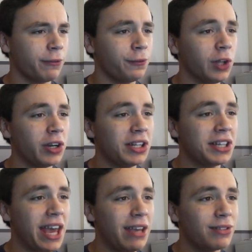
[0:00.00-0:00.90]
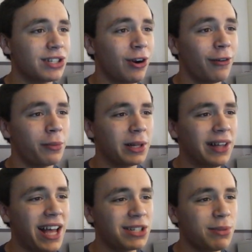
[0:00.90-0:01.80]
flooded cave star from the
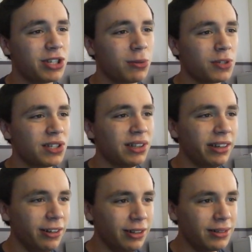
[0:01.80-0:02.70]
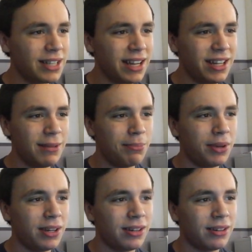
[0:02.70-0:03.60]
last mission was a little tiny
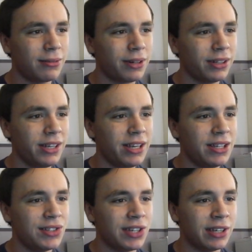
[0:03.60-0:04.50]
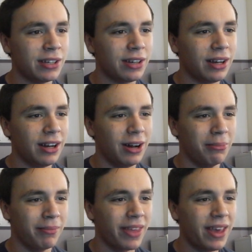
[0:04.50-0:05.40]
bit really easy.
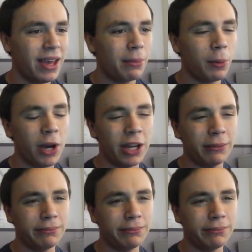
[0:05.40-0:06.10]
But wait.